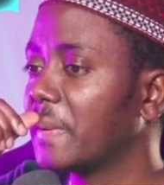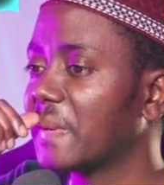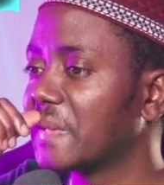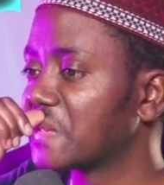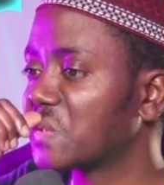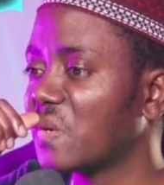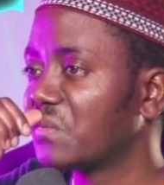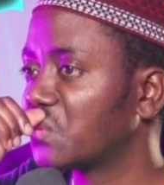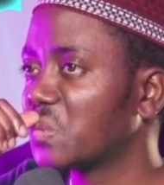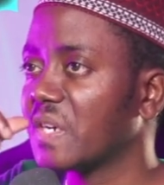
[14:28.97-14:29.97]
the
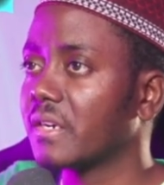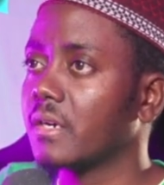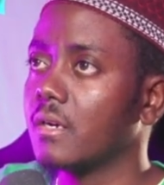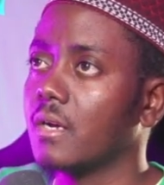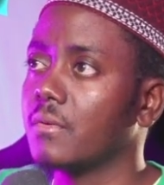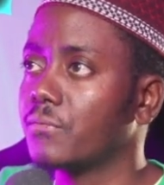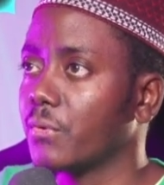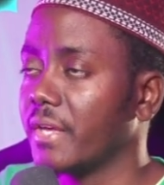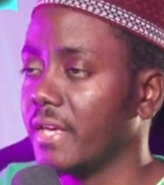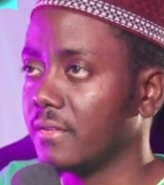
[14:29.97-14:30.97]
software for
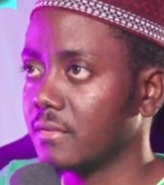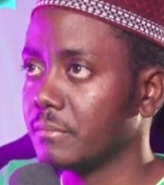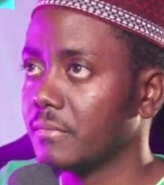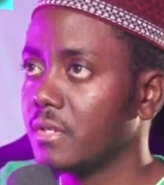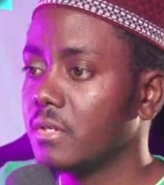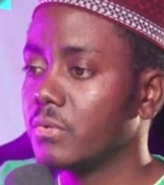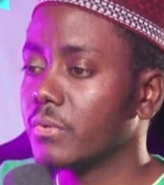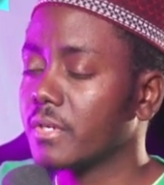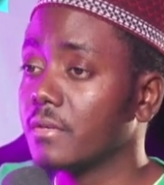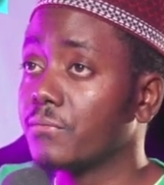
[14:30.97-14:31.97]
the ATEM.
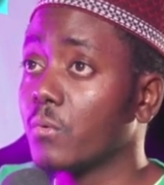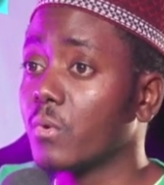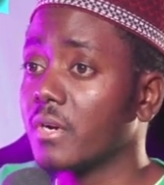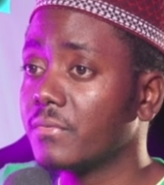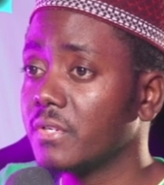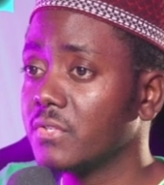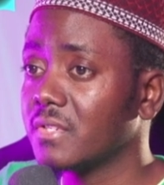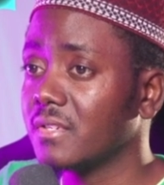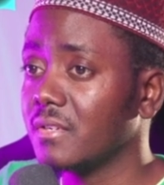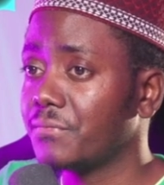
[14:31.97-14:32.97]
Okay, for whatever
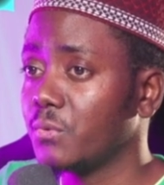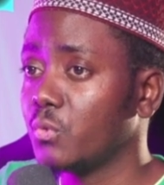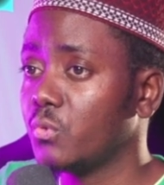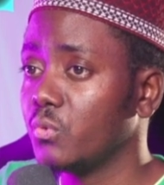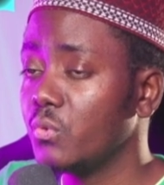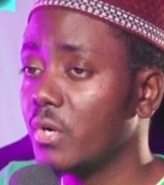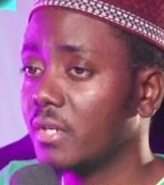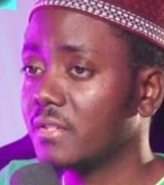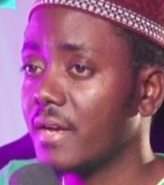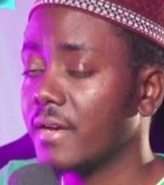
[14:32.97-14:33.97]
reason, if you do
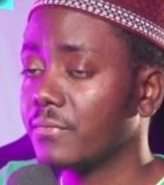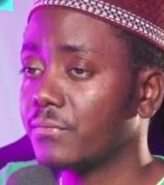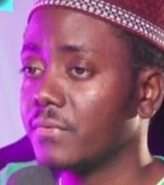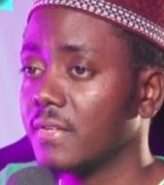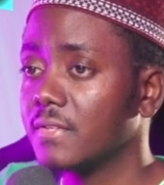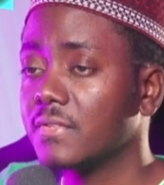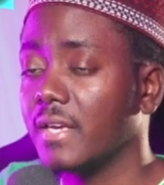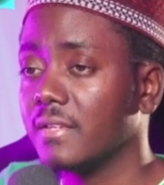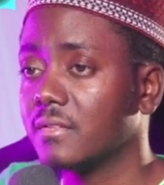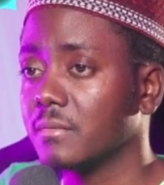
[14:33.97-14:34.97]
not have this
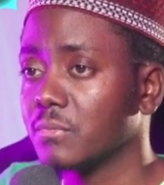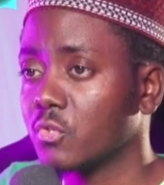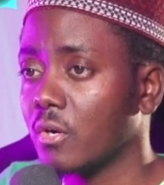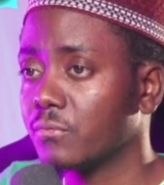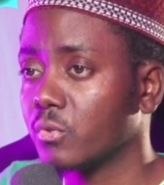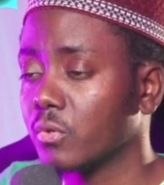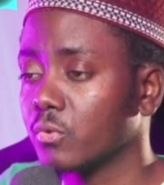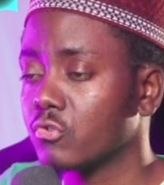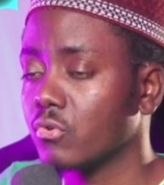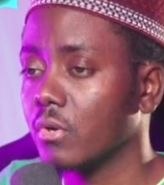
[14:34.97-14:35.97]
ATEM software
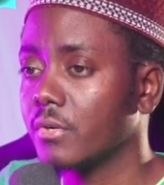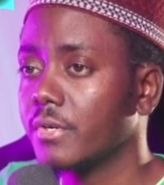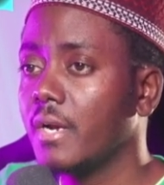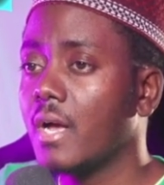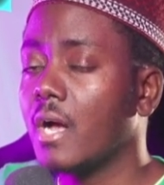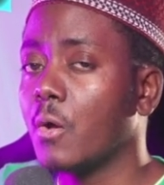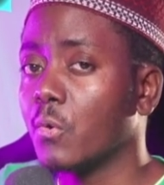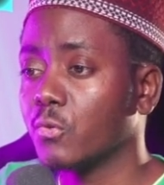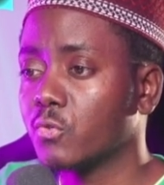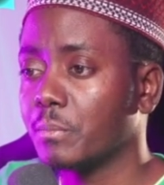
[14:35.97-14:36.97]
controller, I'll
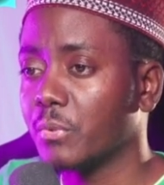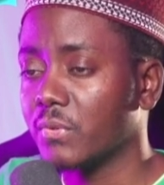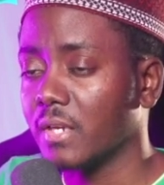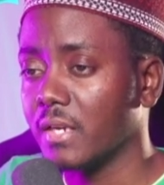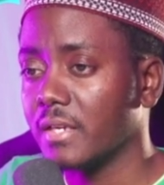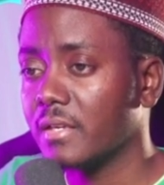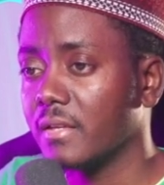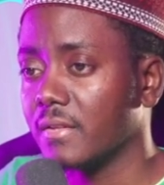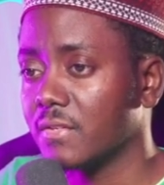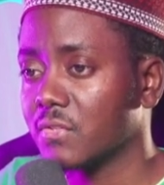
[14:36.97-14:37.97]
also put the link
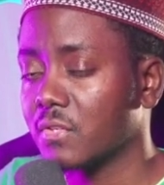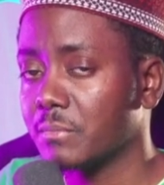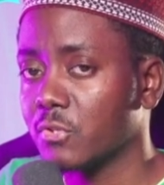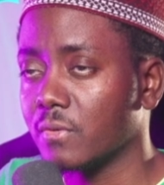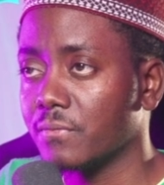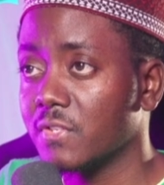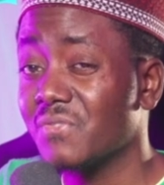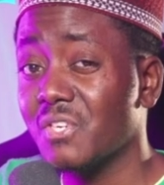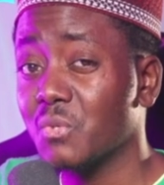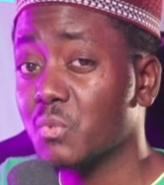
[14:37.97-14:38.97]
in the description of this
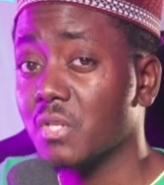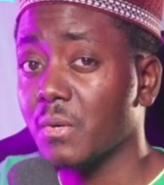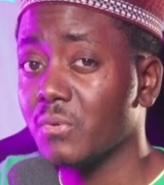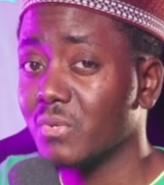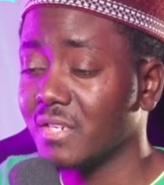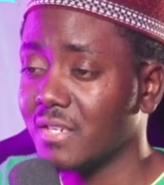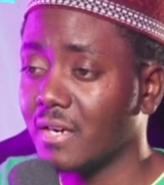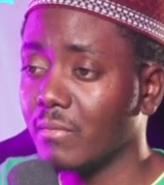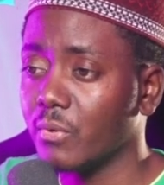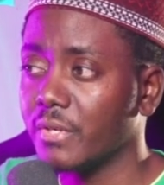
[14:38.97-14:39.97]
video so that you can
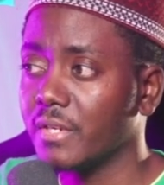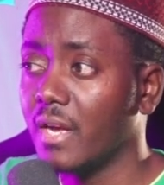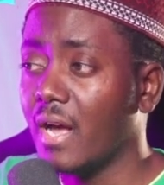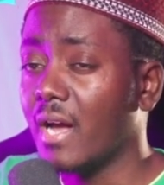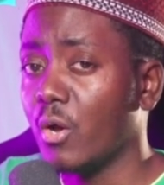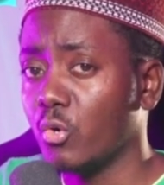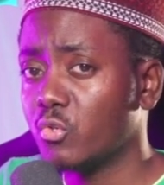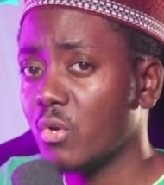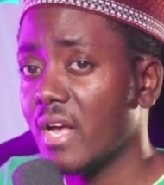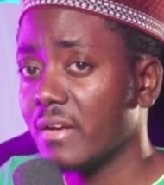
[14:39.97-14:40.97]
download it. I
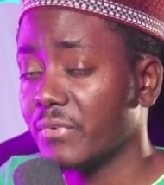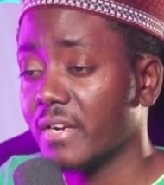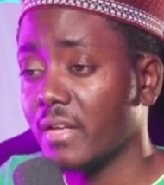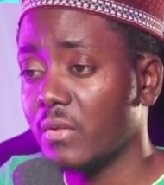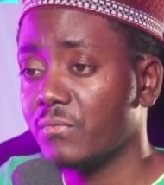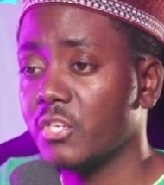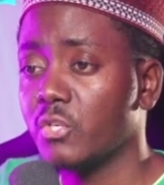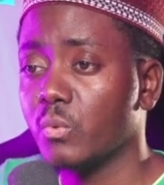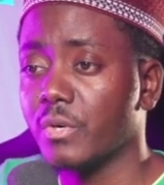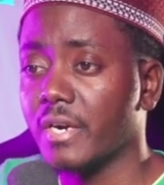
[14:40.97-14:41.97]
also have another
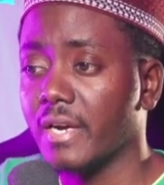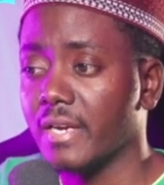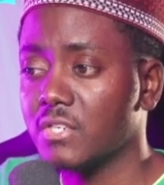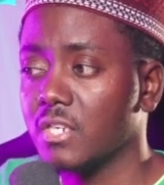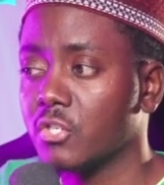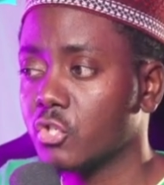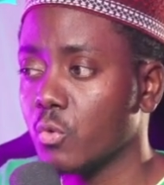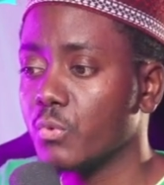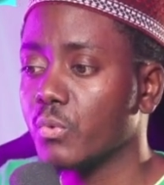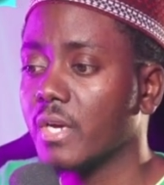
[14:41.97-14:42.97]
video where I actually show
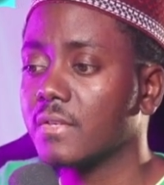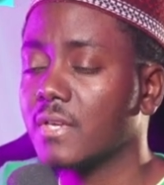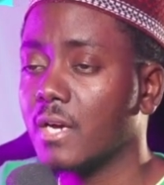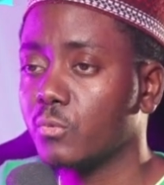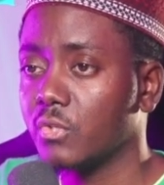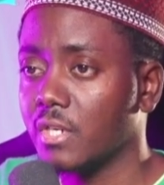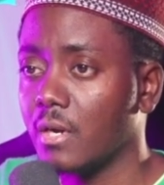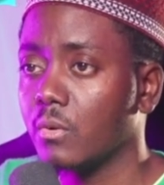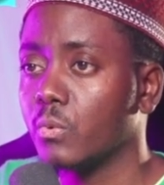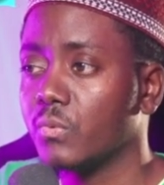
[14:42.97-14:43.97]
you guys how to
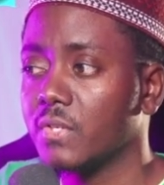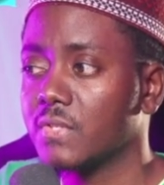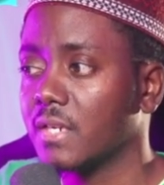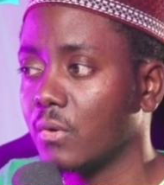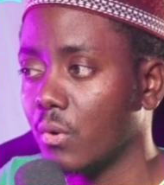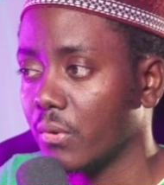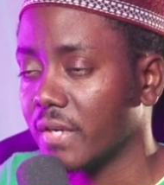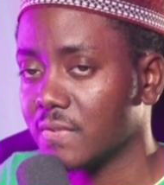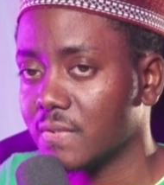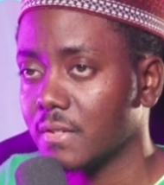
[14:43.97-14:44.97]
download this and all
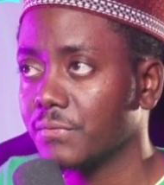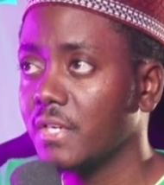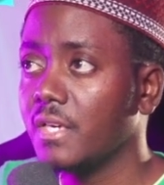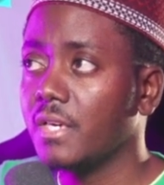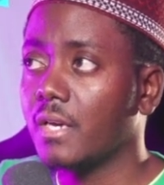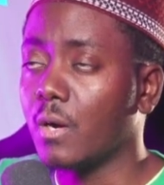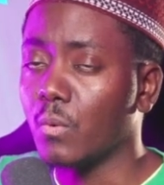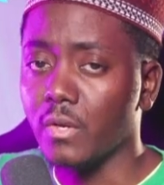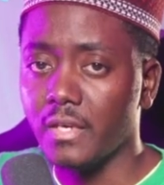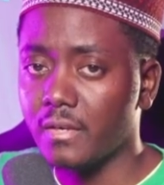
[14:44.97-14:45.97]
that stuff.
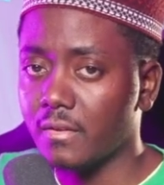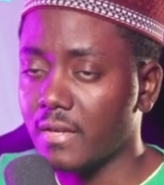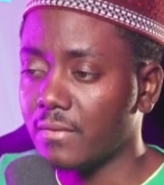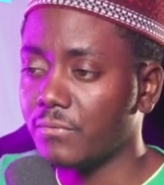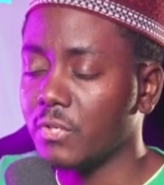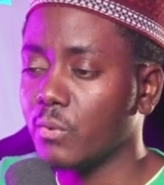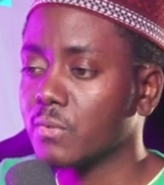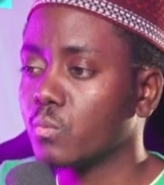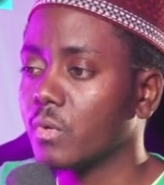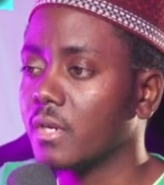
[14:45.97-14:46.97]
I'll link that video
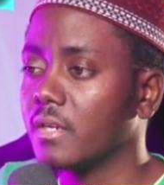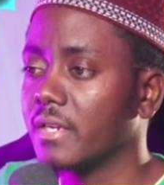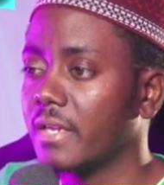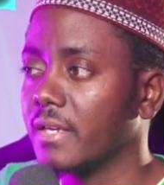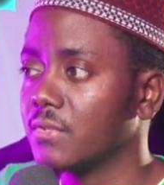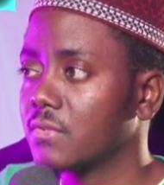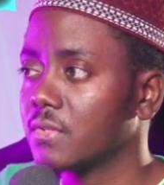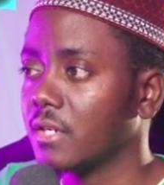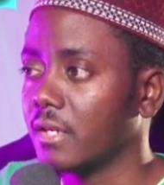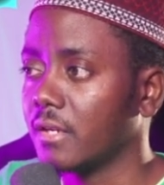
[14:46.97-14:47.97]
as well in case
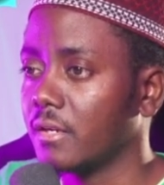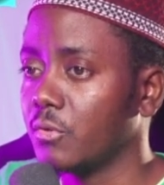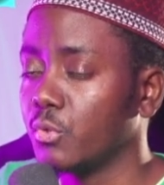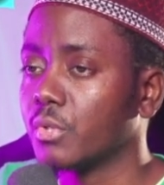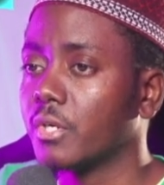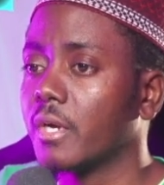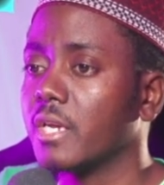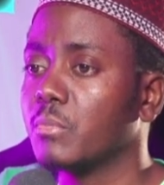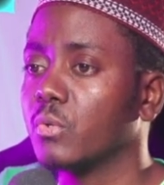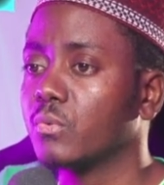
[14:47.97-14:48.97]
you're not
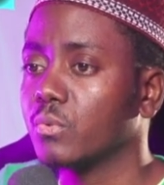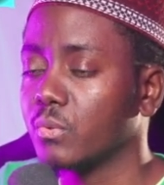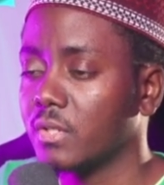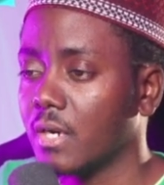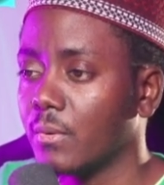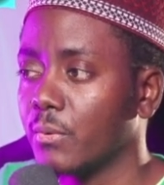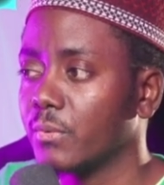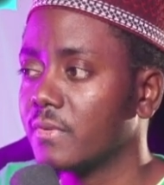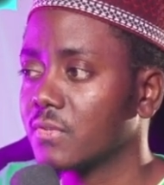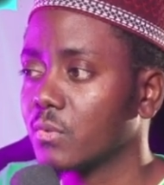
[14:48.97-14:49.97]
able to
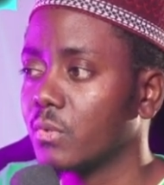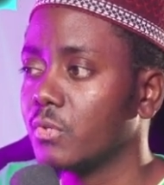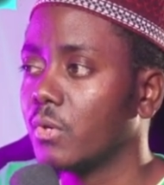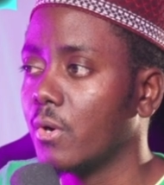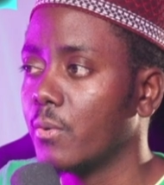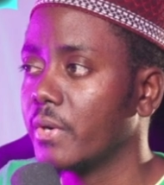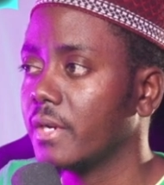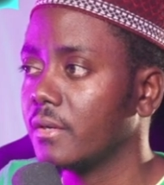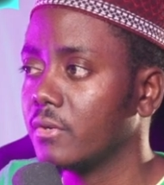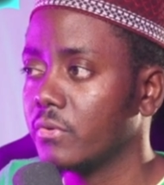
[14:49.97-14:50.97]
download this on your own and